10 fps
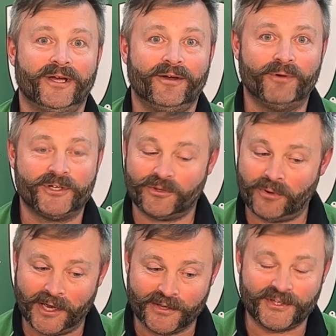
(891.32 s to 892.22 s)
which is
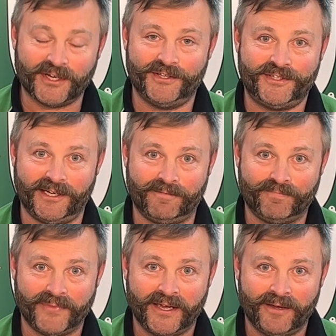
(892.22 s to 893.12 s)
quite exciting,
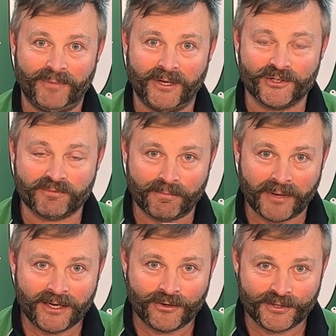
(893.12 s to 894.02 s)
because my
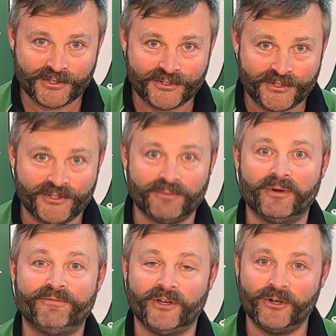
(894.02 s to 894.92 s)
main criticism
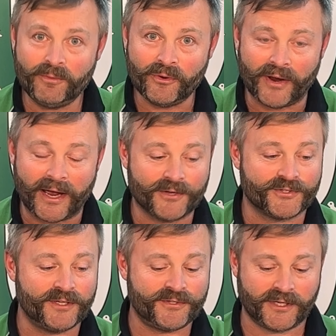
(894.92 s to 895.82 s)
with the
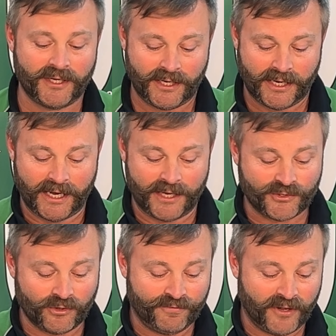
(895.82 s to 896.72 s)
Umarexes is
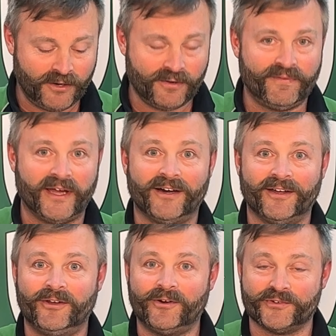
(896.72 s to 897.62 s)
although they are
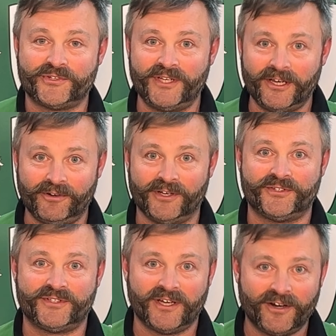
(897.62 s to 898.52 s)
not
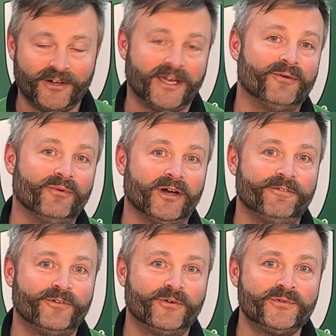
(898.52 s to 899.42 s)
serious target
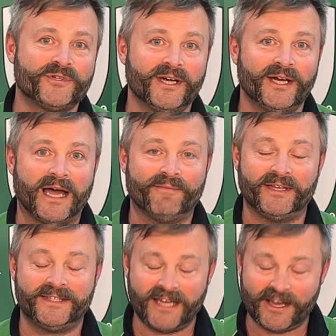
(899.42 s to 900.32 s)
rifles and they're
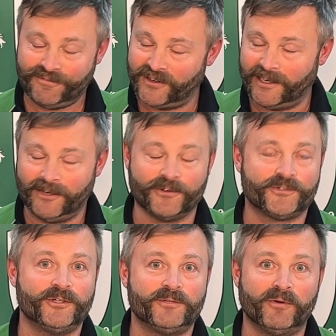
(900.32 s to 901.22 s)
definitely not
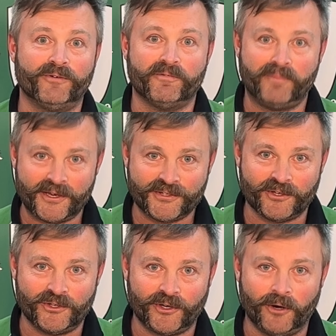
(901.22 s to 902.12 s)
suitable for pest
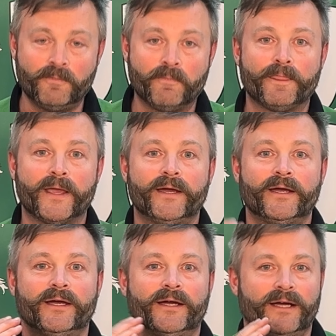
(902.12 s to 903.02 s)
control,
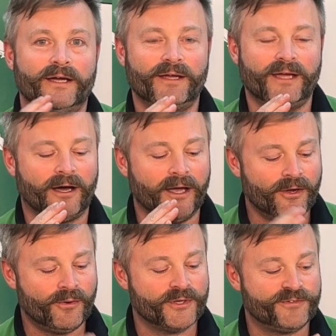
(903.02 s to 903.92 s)
I
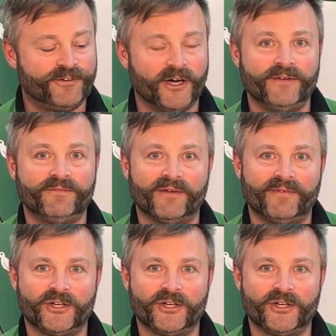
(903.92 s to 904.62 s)
always find that they